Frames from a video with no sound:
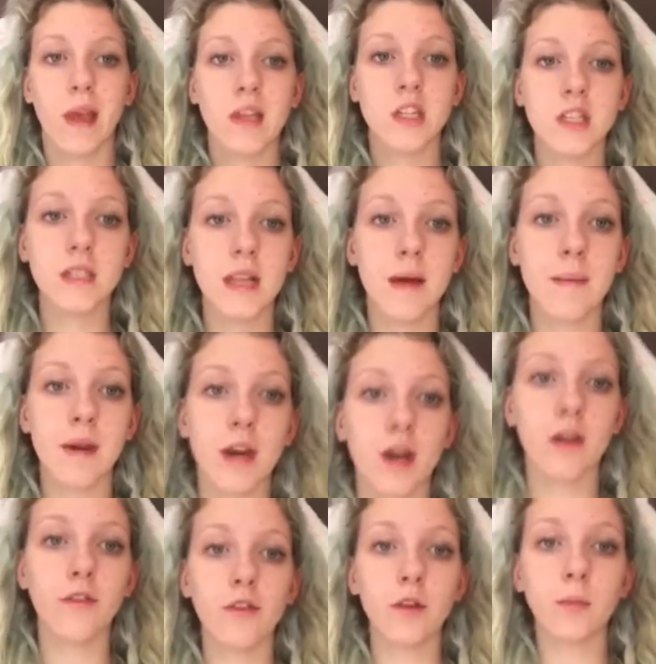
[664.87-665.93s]
just let me know
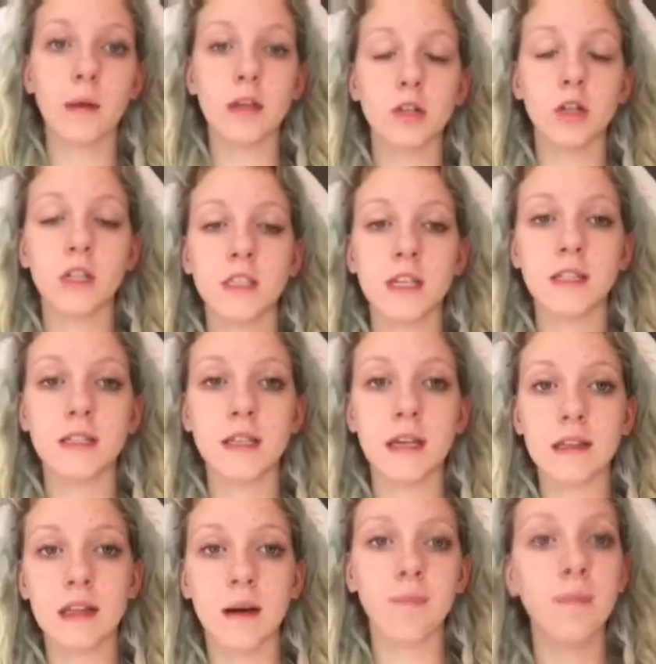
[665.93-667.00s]
if you'd be interested in
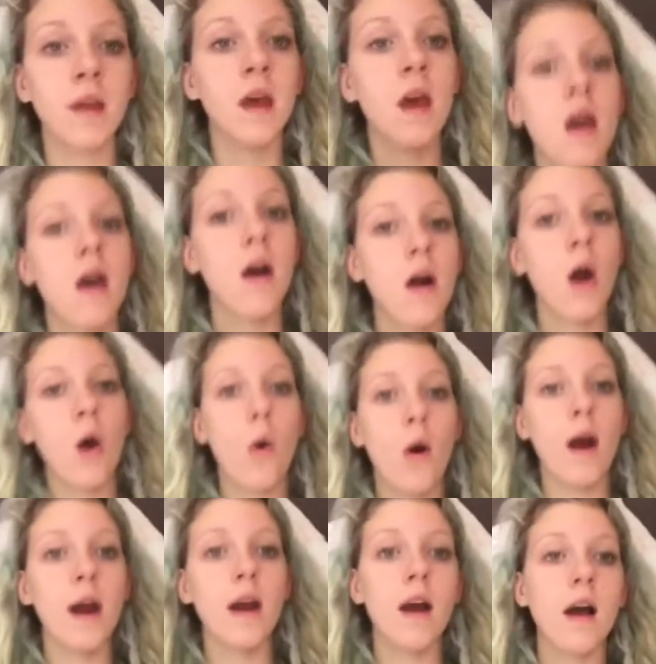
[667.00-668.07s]
seeing that.
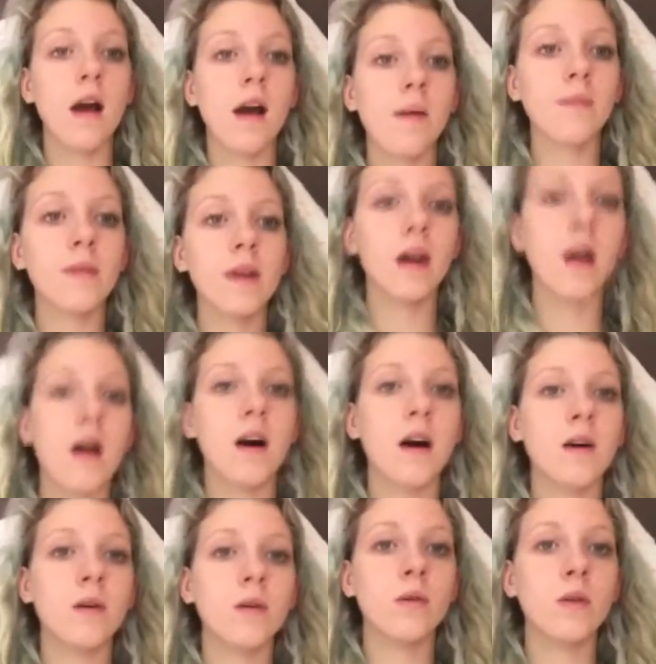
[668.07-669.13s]
Alright,
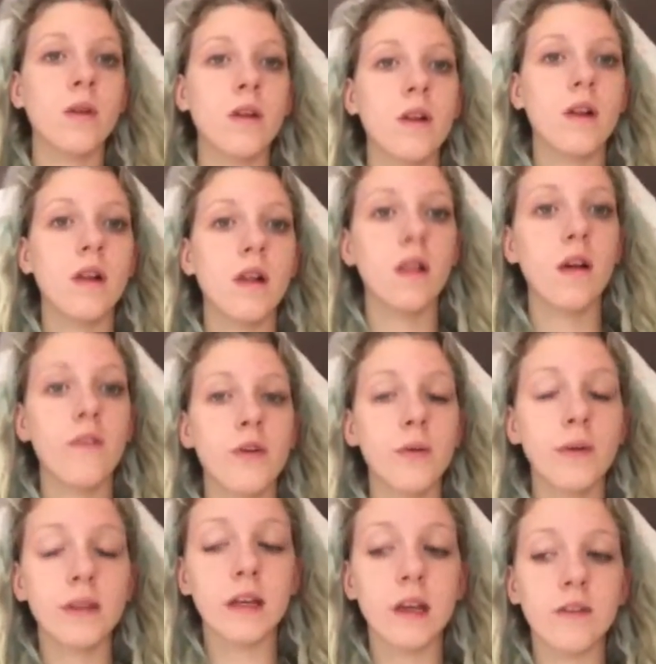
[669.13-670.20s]
I'll love you
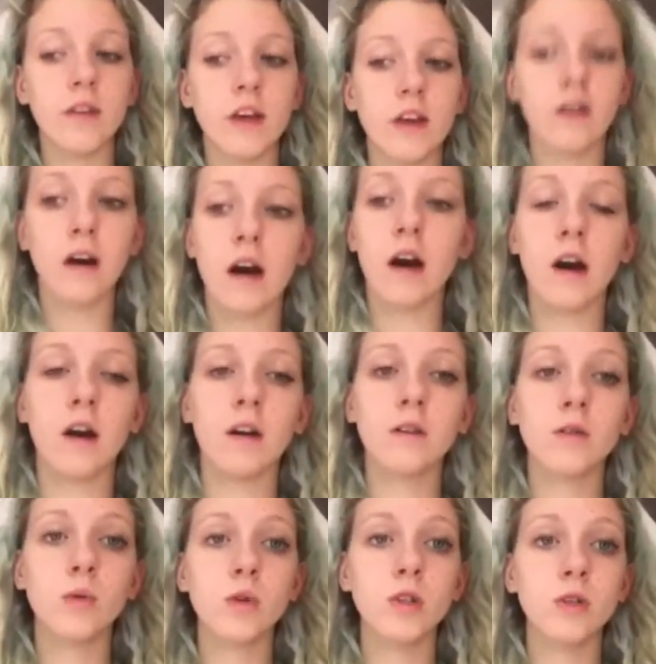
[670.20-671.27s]
and leave you. I'll
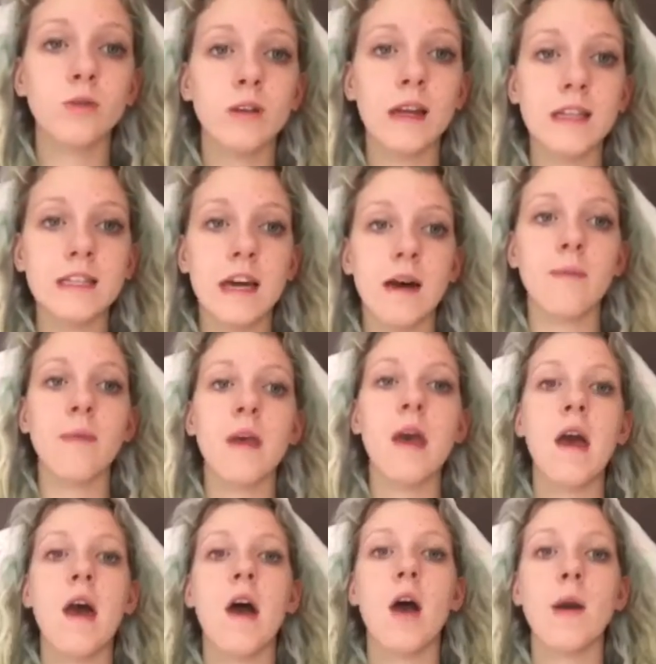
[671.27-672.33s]
talk to you later.
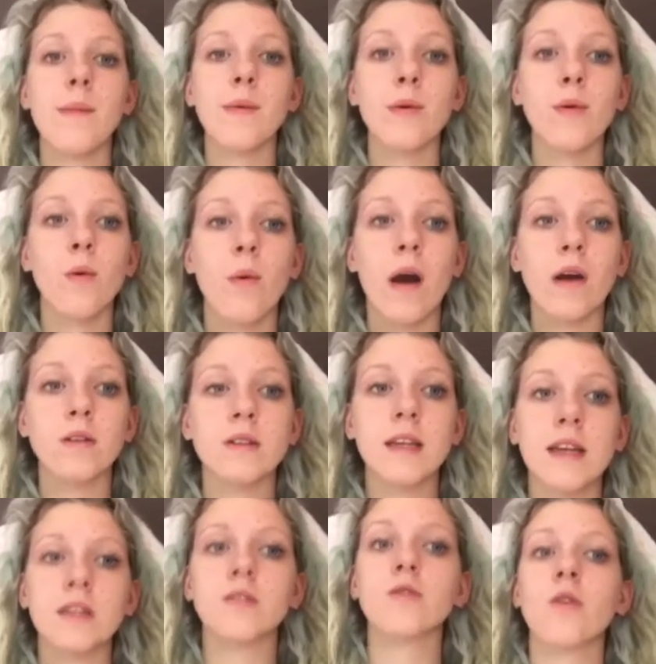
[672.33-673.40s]
Hope you're all well,
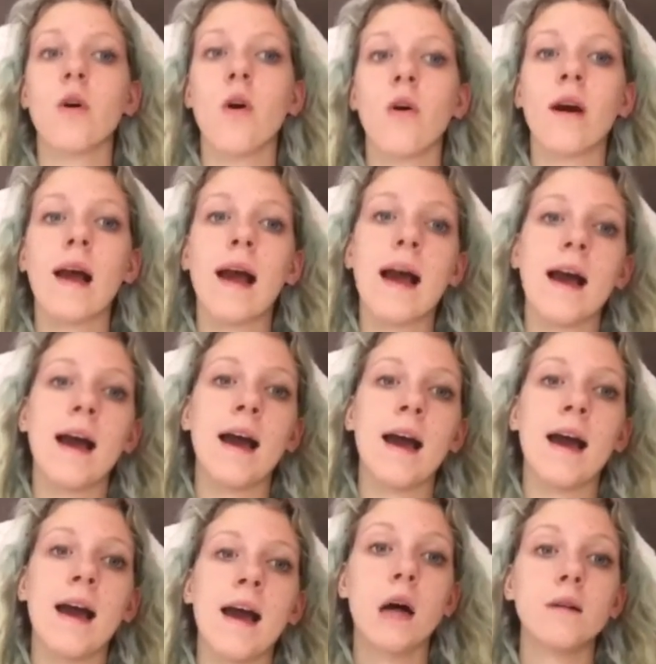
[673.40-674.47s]
stay strong,
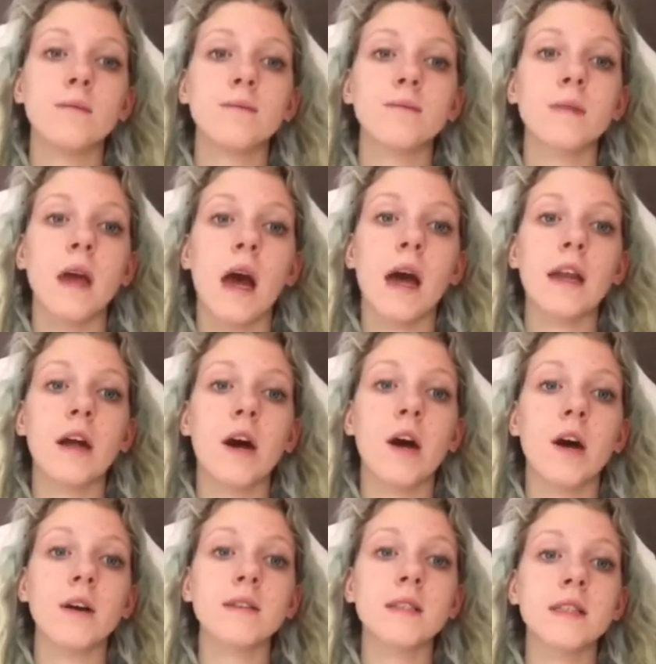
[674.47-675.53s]
and
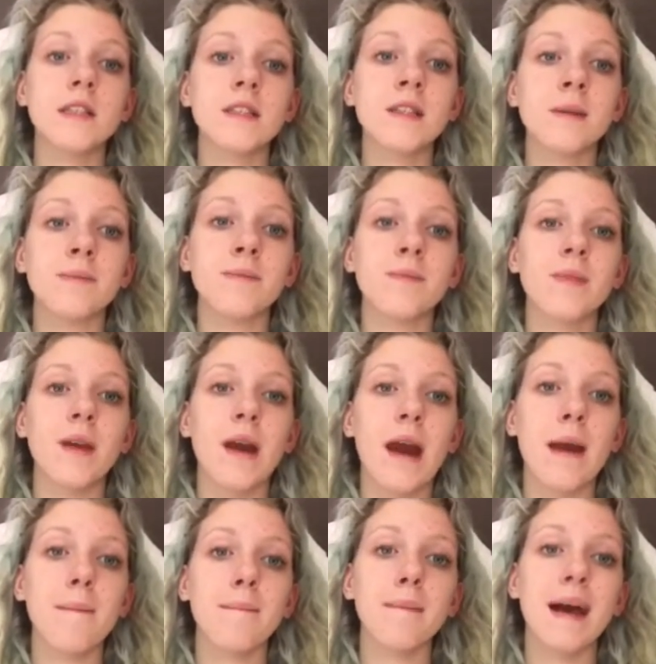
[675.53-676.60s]
I'll see you soon.
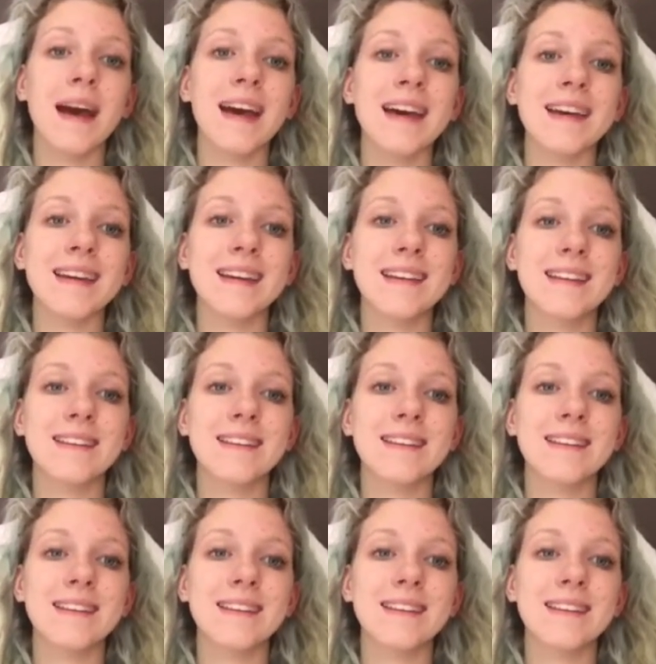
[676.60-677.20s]
Bye.